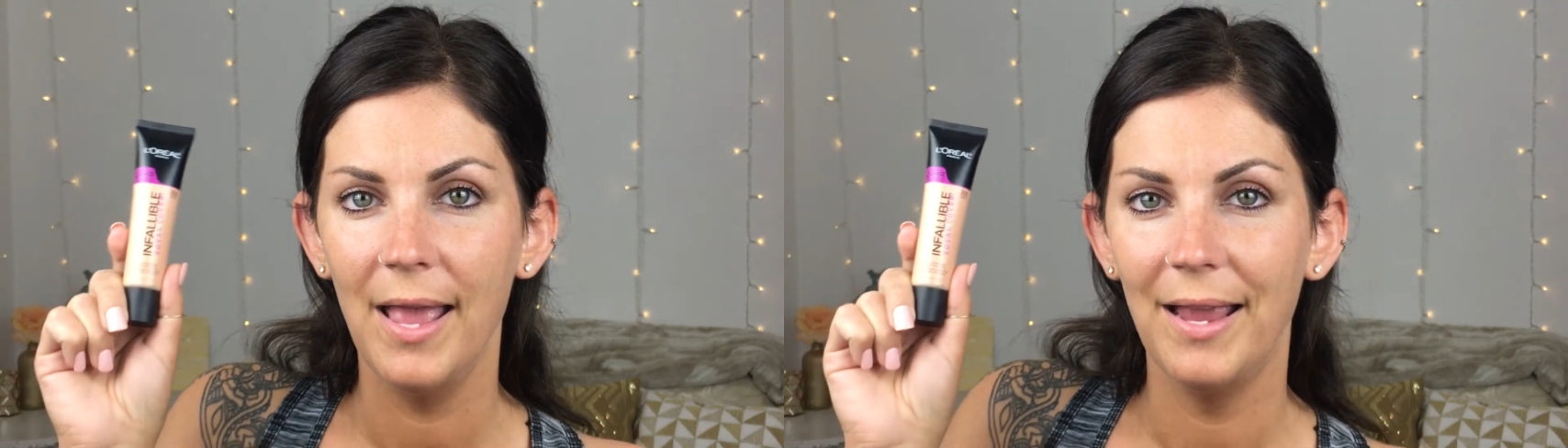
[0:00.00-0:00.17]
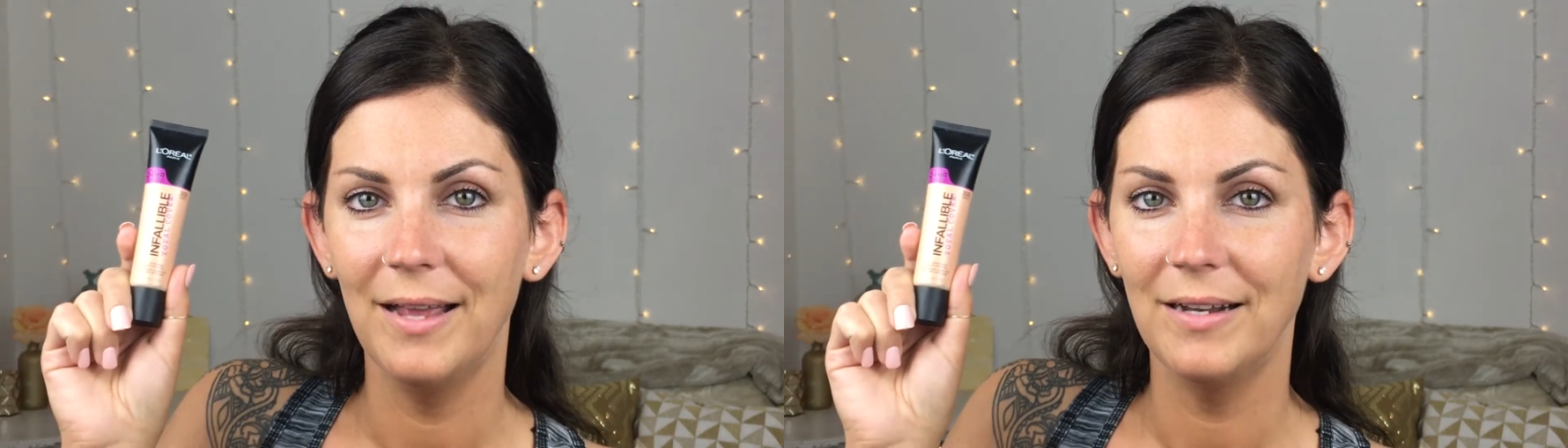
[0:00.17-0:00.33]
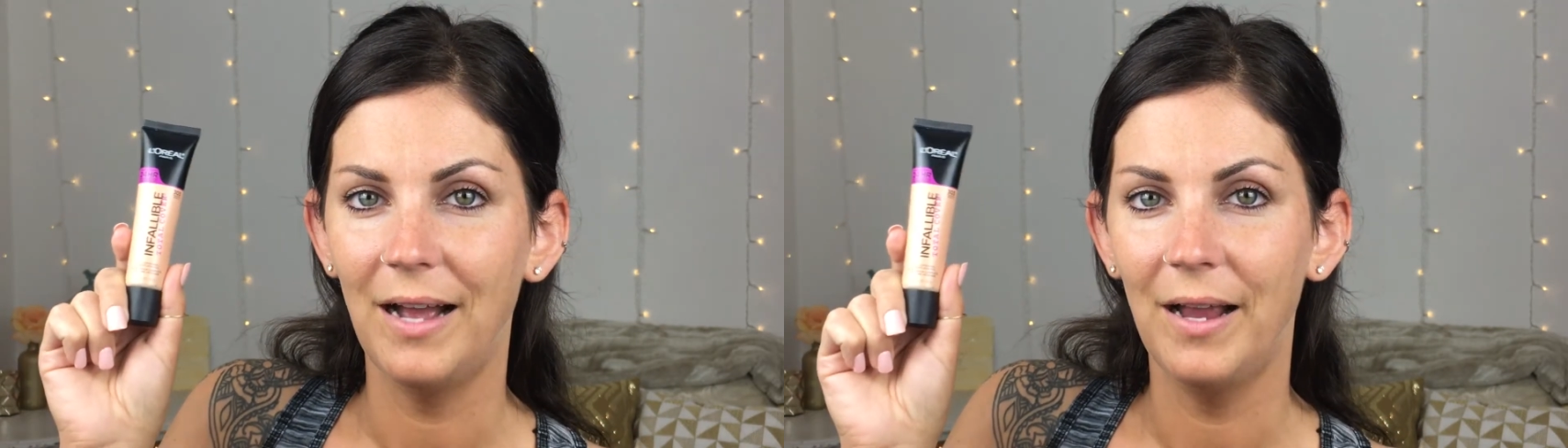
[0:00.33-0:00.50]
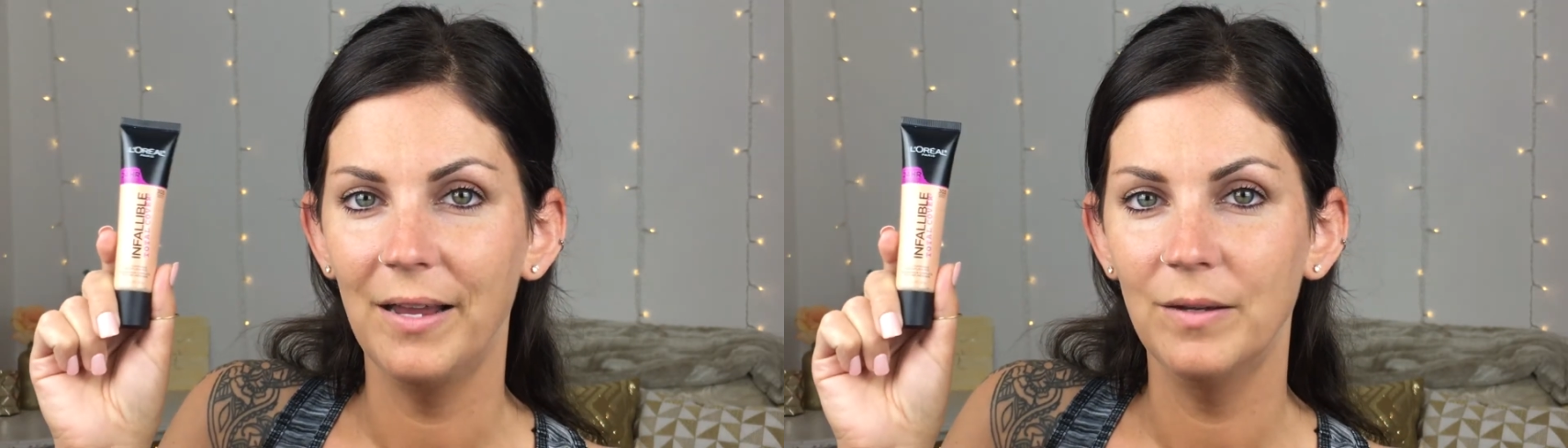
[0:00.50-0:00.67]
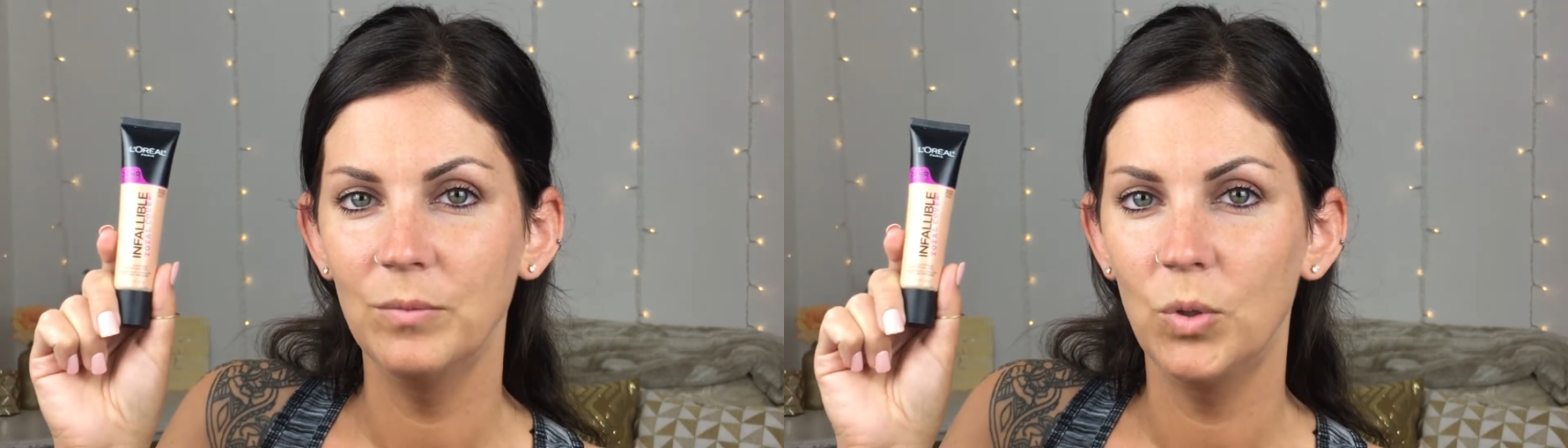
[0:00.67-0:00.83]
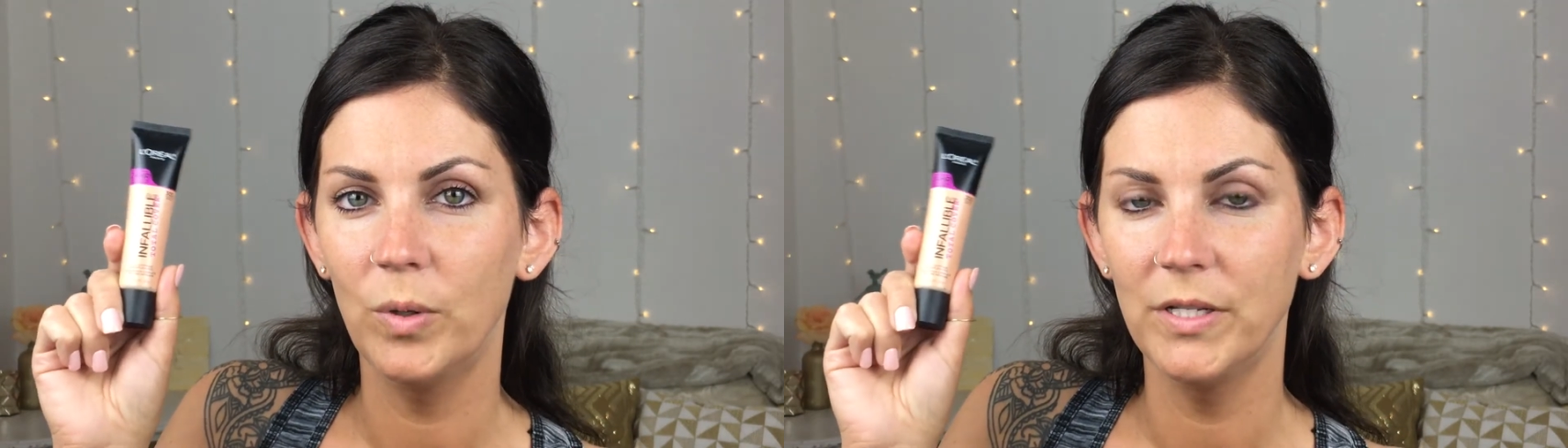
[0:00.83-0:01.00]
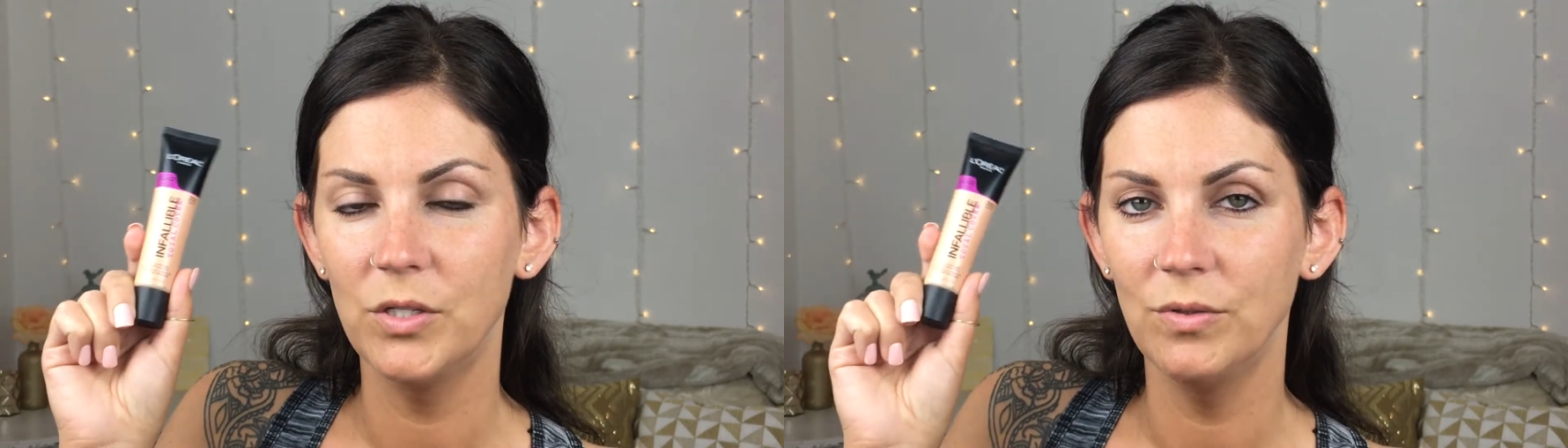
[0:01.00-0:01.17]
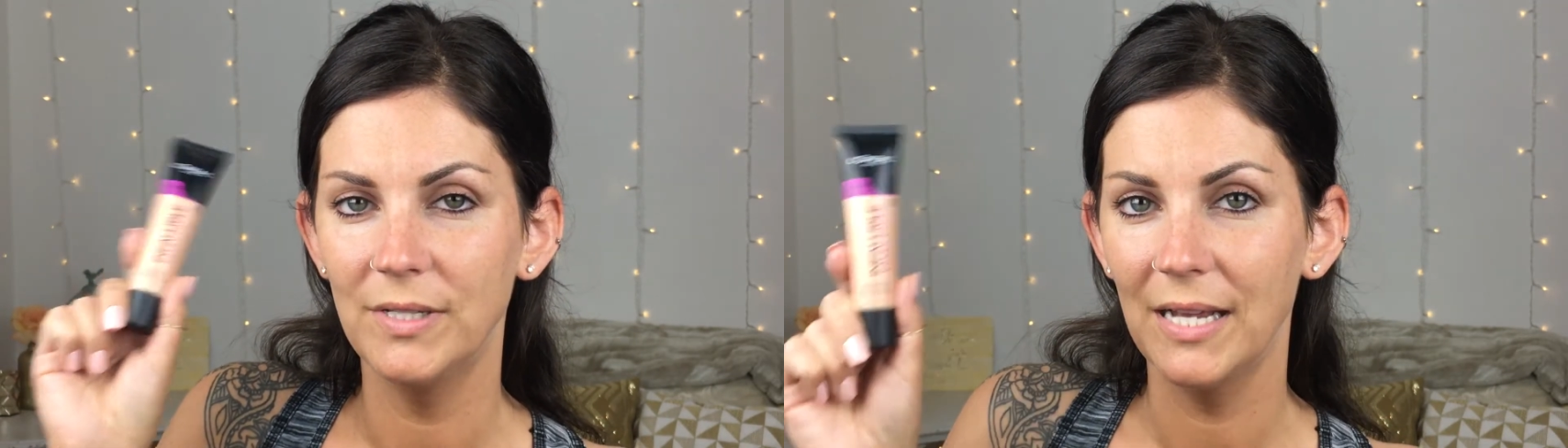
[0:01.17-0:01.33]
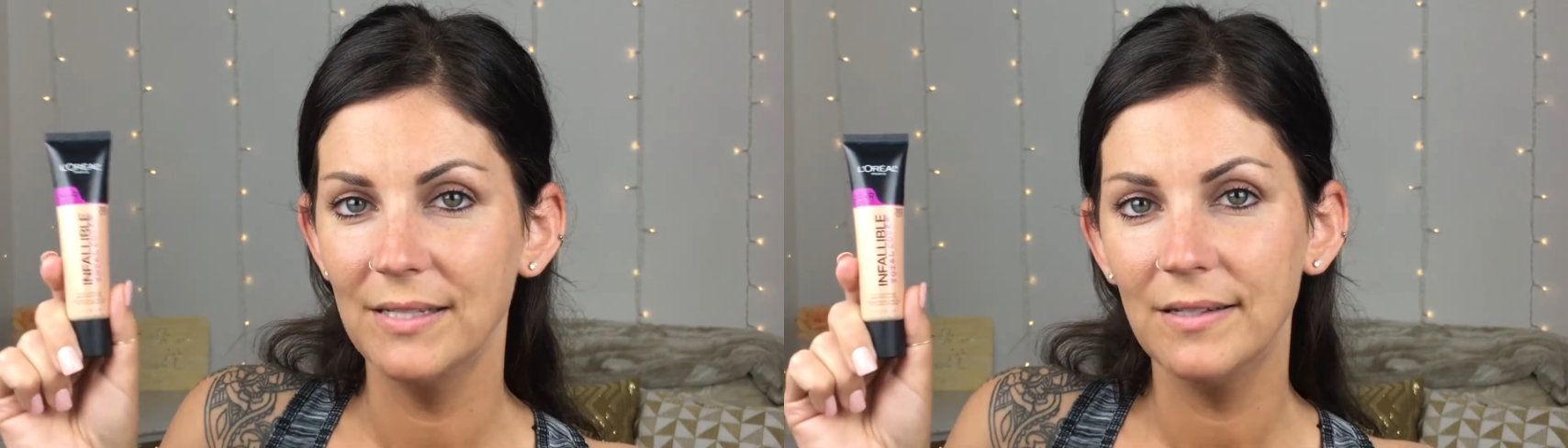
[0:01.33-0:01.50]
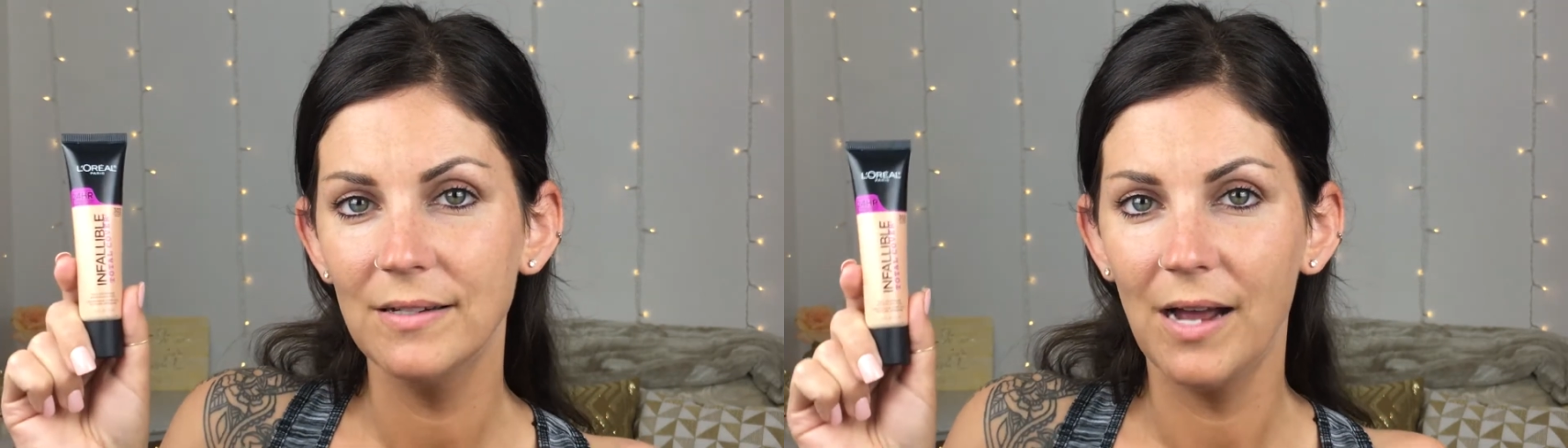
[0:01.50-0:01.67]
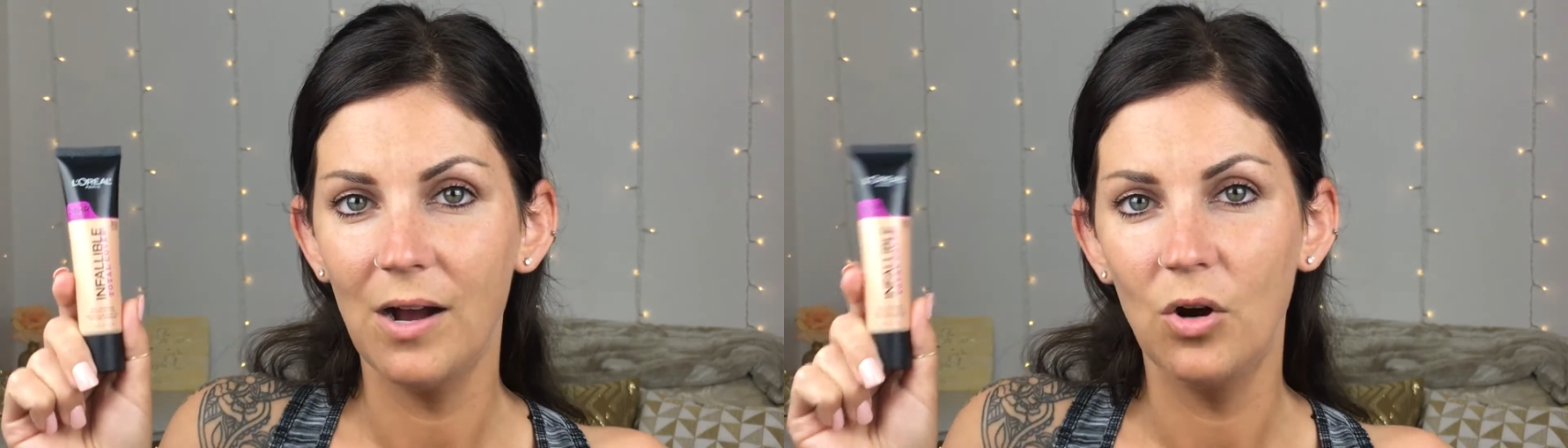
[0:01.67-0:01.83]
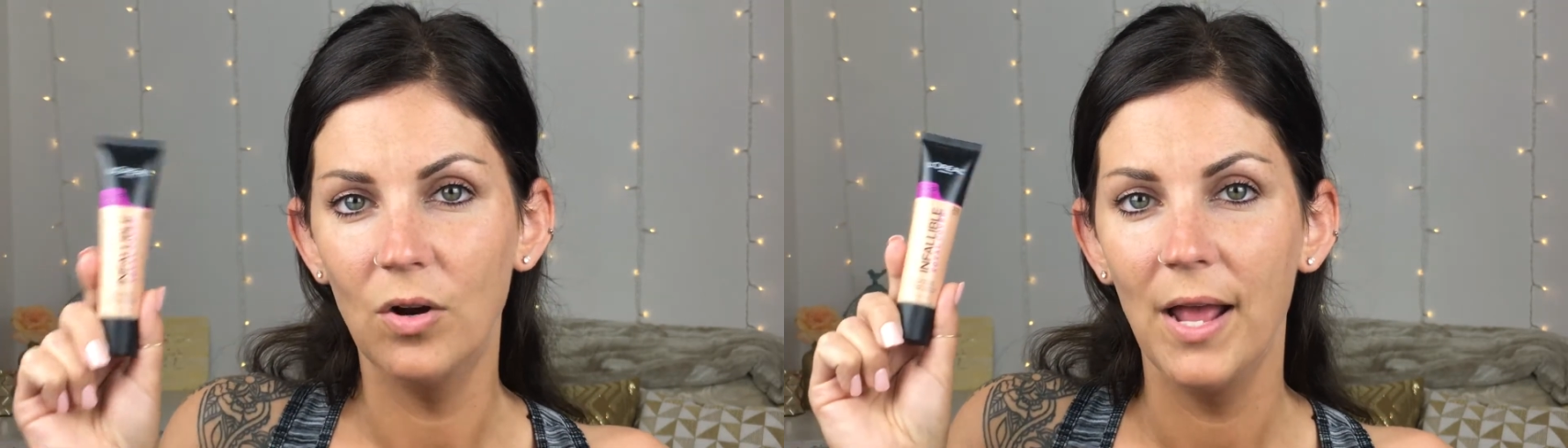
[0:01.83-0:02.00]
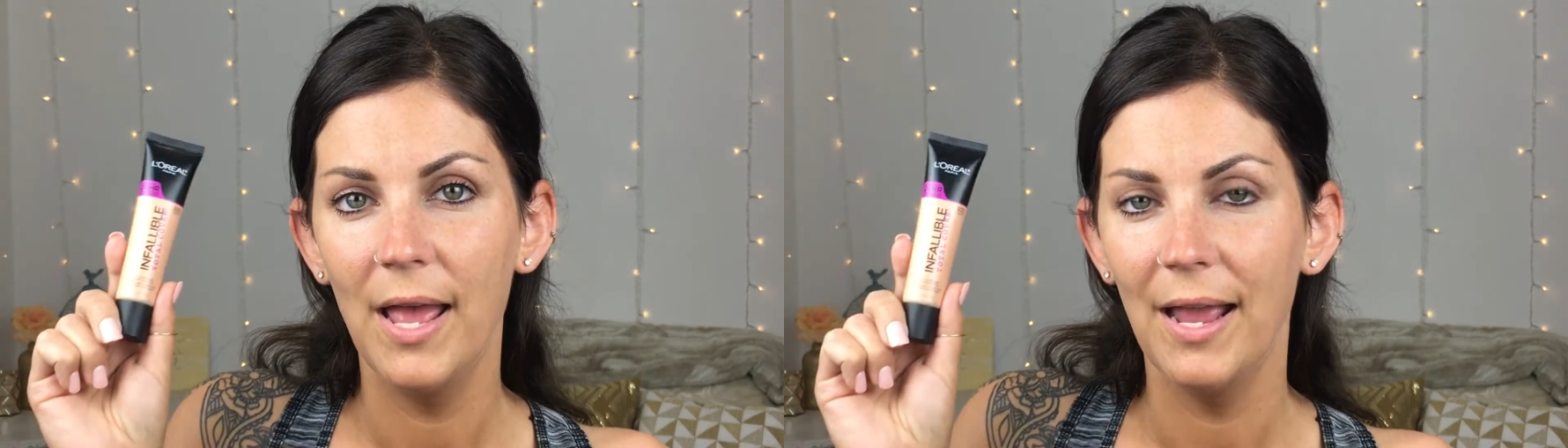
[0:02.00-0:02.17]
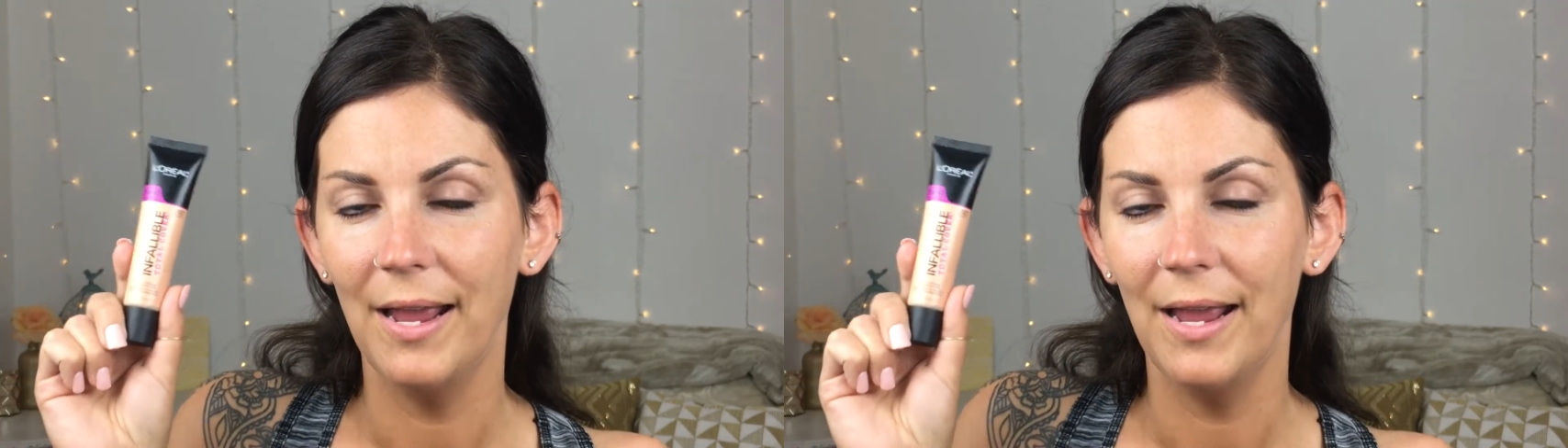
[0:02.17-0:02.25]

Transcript: and I am going to test it out